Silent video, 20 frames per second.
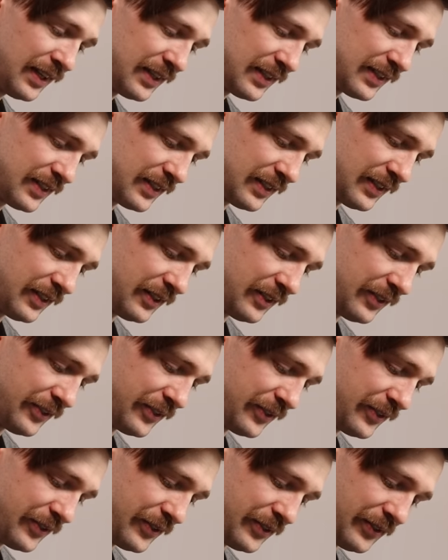
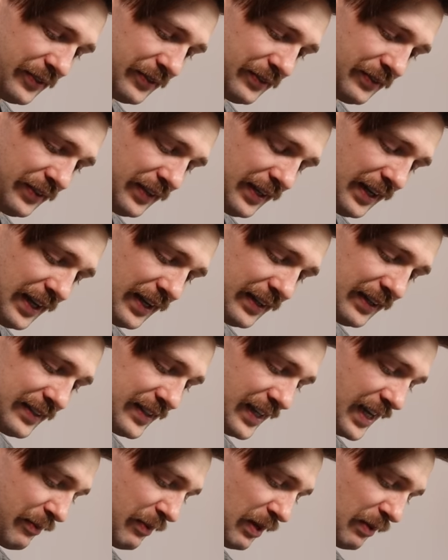So yeah, the
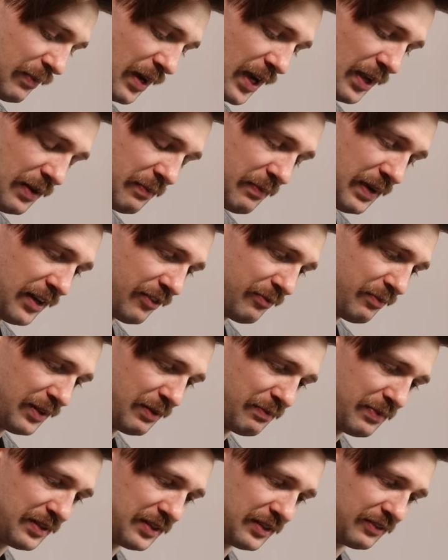timing might, might have been
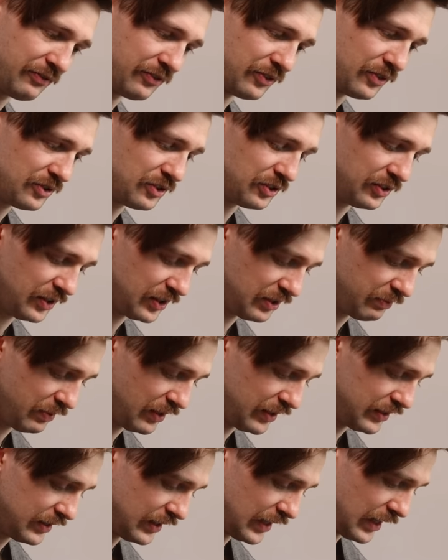a bit unfortunate,
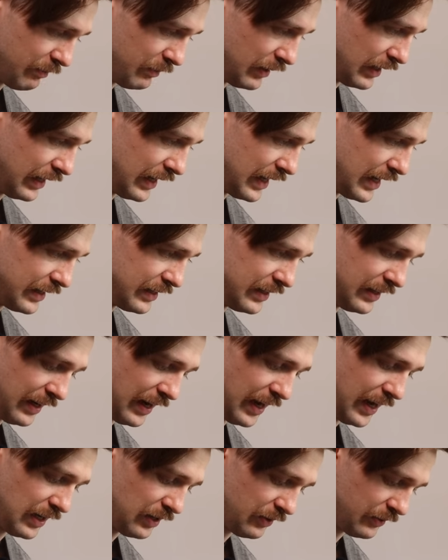but I'm glad
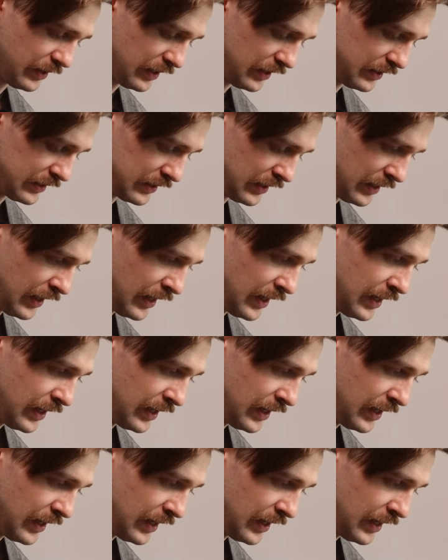anyways